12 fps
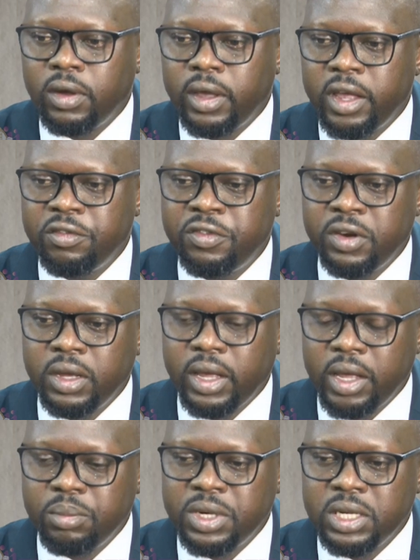every
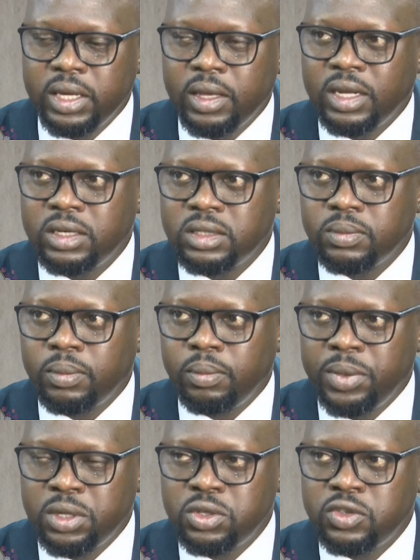MDA, that is
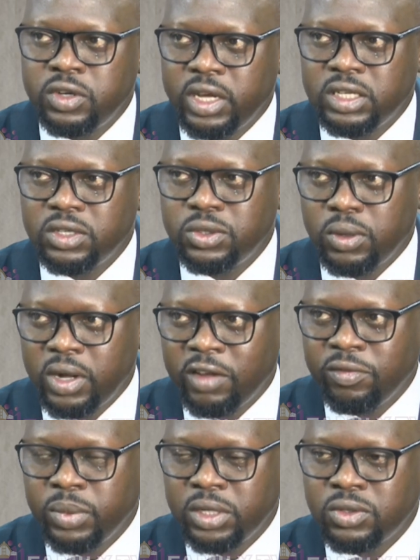ministry, agency or
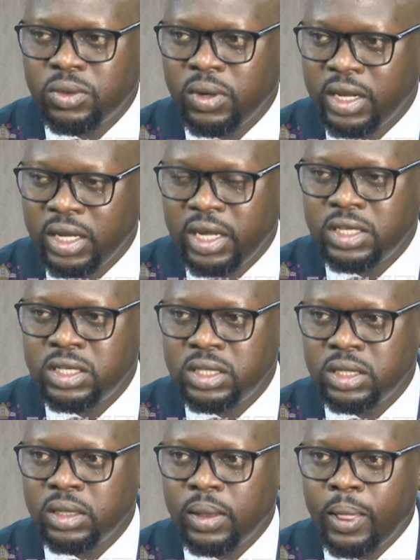government, or any
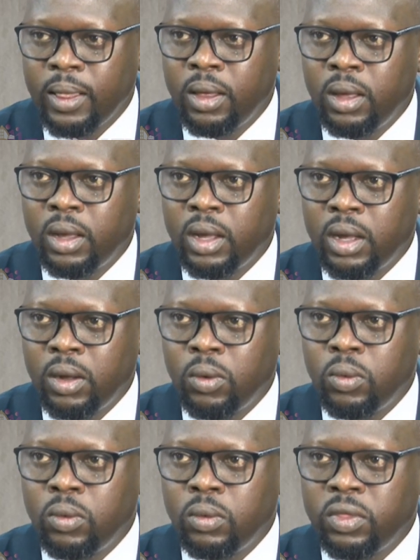entity
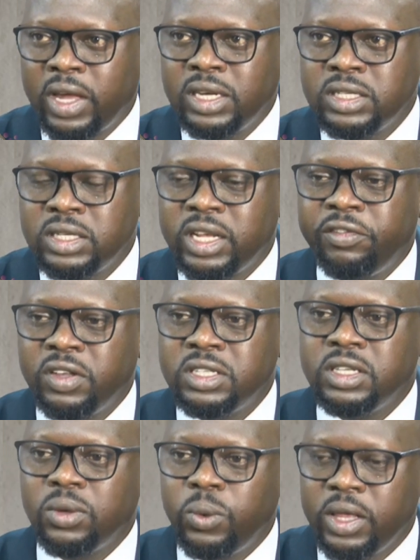that is
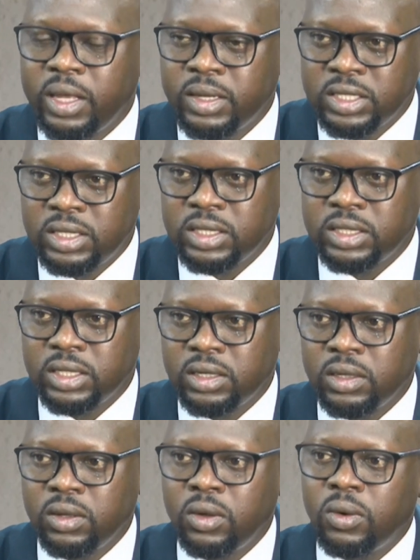interfacing with a
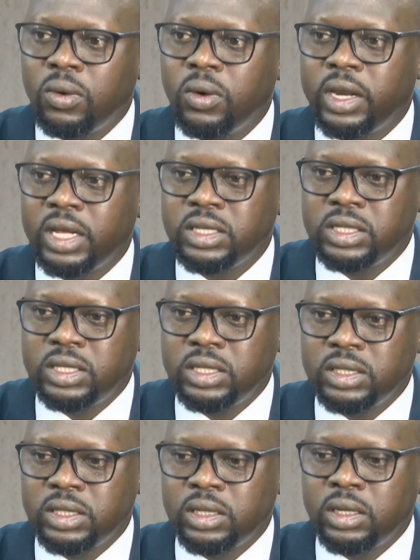citizen or a
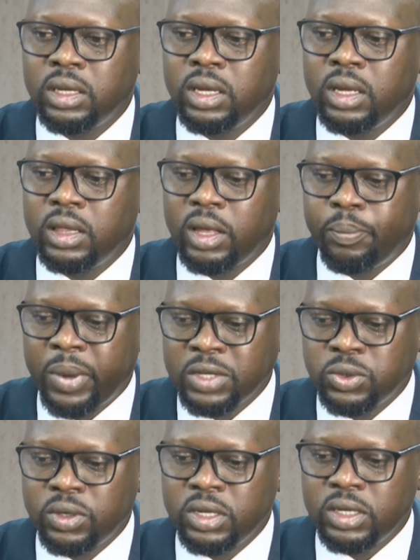non-citizen, the
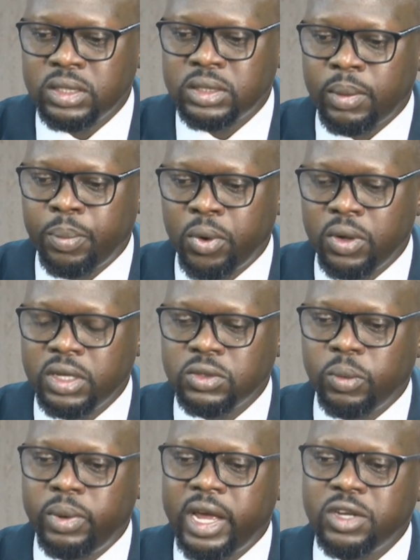person is
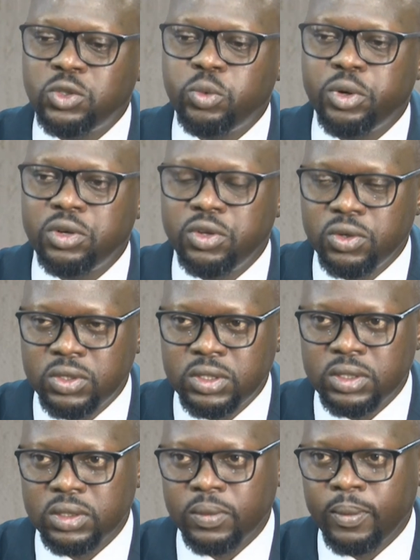obliged to
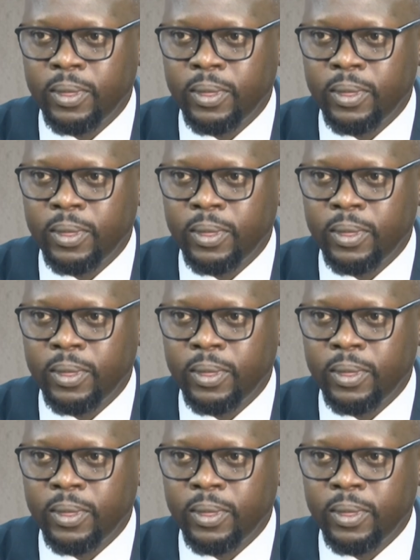produce